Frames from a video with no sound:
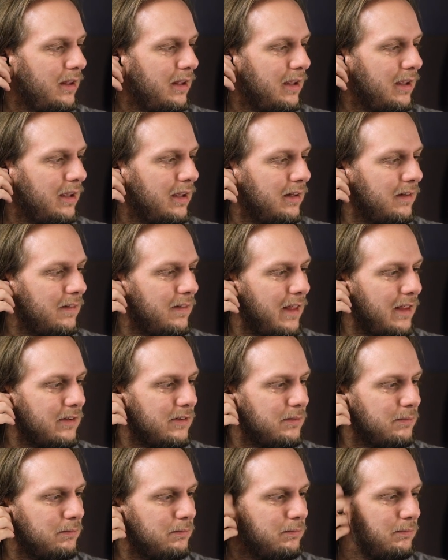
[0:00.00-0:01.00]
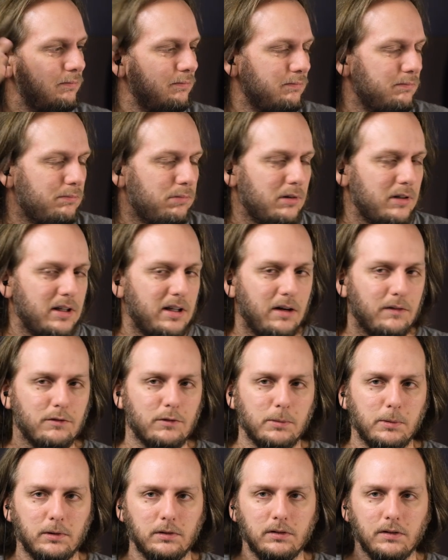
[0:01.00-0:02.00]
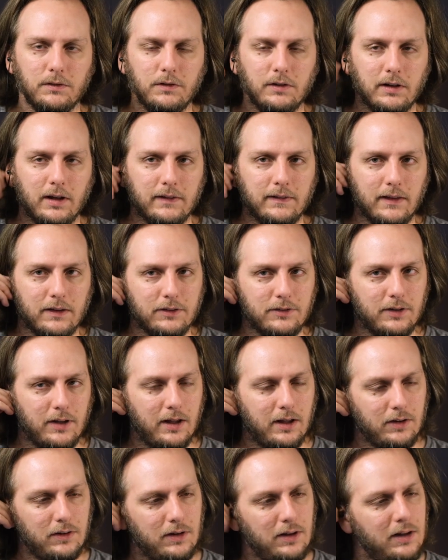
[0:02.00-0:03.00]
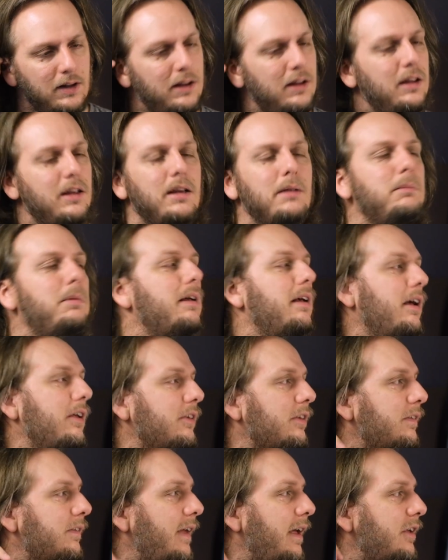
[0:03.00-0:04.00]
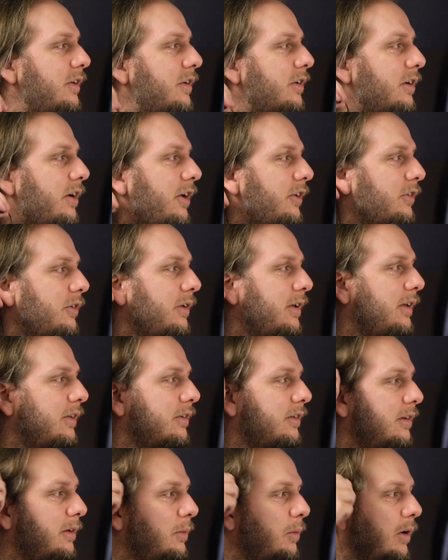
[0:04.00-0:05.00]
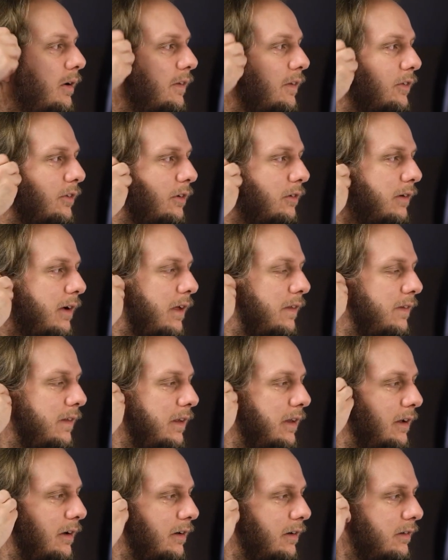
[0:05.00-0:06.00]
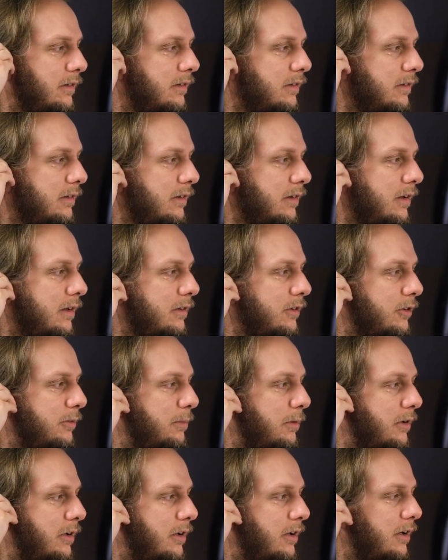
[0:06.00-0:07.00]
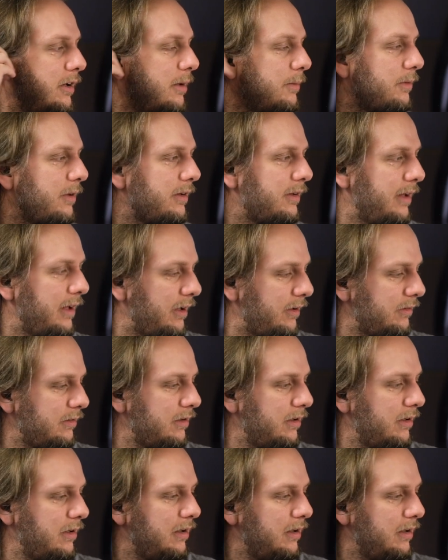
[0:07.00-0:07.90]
And that's pretty comfortable if you like that style. And because of that, you can also easily wear this around the ear and just put it in upside down.